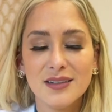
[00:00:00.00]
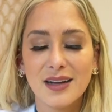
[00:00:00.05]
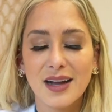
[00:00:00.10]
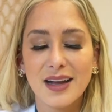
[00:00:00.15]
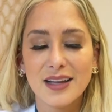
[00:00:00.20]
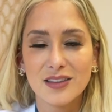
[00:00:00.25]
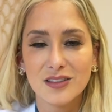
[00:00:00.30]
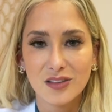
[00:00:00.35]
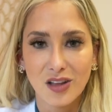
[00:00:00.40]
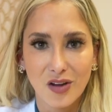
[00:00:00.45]

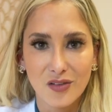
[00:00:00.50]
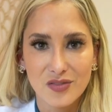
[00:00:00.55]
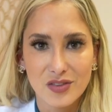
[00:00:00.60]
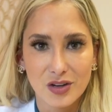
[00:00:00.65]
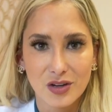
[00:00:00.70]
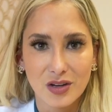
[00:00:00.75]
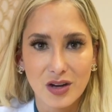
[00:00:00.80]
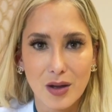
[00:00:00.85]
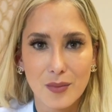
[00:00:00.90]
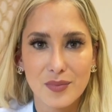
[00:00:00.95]
I love
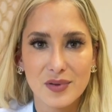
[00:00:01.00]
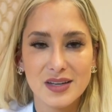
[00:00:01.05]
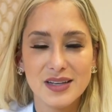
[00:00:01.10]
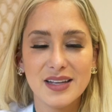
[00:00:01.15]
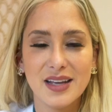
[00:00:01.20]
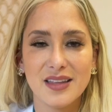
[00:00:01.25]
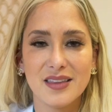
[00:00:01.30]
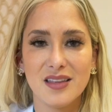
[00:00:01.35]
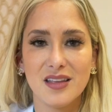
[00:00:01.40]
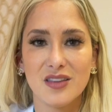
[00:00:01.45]
their company.
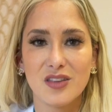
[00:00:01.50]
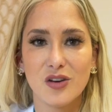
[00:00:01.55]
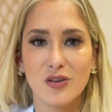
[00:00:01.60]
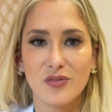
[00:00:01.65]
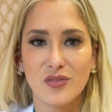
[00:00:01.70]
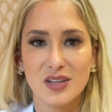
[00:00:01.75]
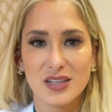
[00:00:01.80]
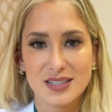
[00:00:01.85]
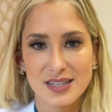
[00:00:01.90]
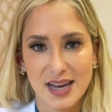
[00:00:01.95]
I think they're
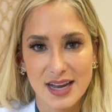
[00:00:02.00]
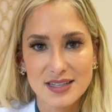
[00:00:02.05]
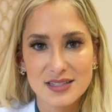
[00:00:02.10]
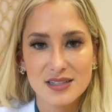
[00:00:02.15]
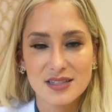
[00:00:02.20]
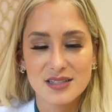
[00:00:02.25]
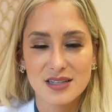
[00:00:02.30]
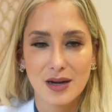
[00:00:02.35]
fantastic.